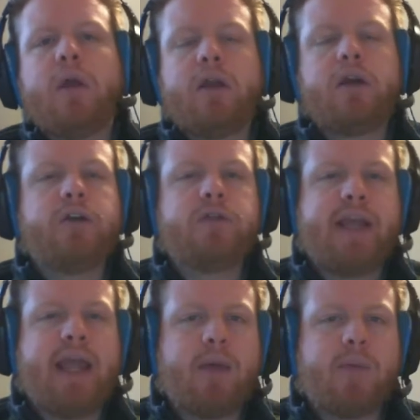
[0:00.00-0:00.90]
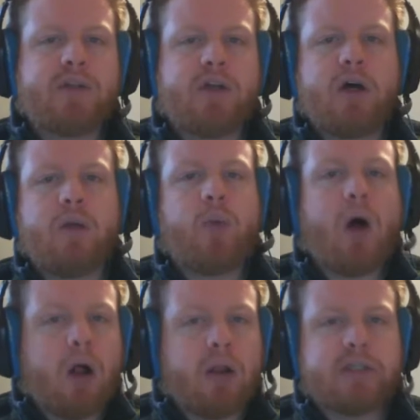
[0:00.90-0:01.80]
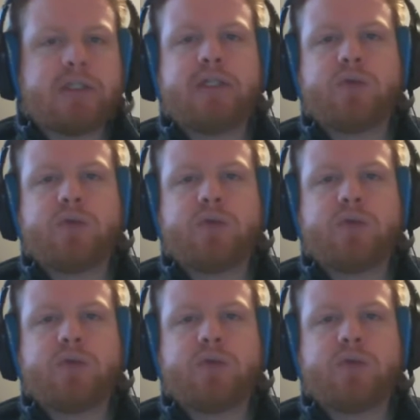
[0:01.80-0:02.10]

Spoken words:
you're using Amazon policies